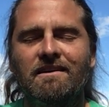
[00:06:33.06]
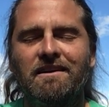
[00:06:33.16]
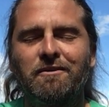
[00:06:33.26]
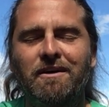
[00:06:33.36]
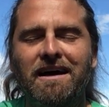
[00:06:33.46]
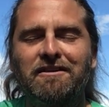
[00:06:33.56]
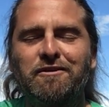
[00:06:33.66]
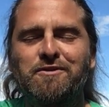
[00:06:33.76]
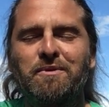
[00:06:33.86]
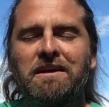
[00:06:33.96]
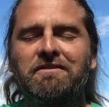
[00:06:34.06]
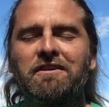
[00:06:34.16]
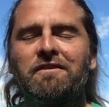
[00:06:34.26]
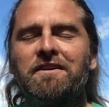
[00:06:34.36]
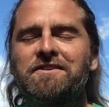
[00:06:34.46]
and ride those wave
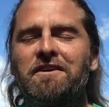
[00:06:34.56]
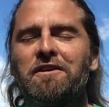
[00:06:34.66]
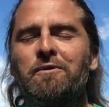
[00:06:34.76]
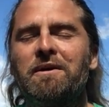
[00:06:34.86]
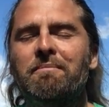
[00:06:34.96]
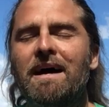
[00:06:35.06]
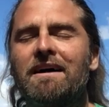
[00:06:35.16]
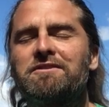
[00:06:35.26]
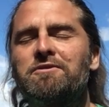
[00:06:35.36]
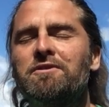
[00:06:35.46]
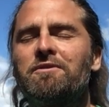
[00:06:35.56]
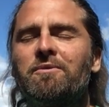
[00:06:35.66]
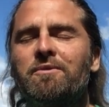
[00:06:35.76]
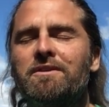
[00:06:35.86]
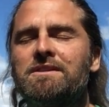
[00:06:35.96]
currents all the way back to their
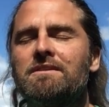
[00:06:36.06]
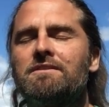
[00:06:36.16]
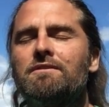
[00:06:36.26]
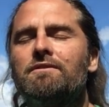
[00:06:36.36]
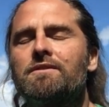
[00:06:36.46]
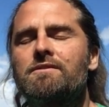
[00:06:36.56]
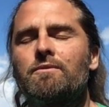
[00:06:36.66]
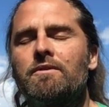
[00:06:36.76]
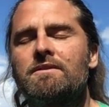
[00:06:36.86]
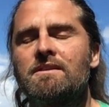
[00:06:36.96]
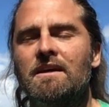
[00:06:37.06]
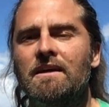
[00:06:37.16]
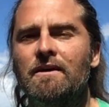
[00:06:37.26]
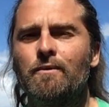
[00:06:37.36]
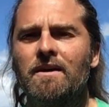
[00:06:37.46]
origin, to their source,
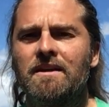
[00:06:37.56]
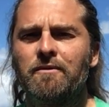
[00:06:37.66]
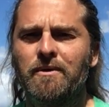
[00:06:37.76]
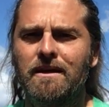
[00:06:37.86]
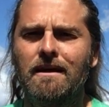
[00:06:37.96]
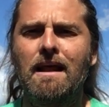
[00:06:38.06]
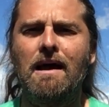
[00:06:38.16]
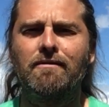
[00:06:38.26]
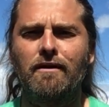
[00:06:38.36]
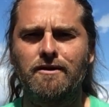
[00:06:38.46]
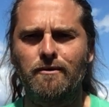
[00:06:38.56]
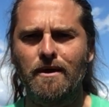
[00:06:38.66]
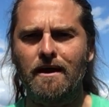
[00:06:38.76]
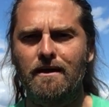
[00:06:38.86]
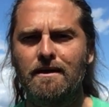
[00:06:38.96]
well, then we can have our
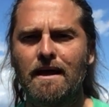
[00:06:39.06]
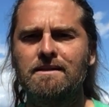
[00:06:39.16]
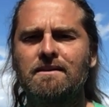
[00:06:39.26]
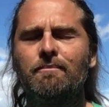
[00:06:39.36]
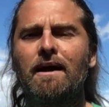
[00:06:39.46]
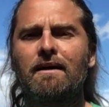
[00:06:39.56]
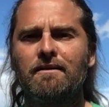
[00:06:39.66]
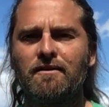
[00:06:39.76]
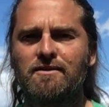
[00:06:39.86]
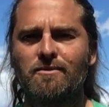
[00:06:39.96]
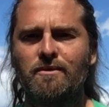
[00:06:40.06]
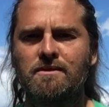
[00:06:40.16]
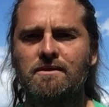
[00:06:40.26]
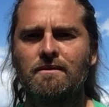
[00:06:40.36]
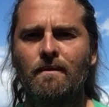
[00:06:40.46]
direct connection back into
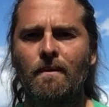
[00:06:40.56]
source.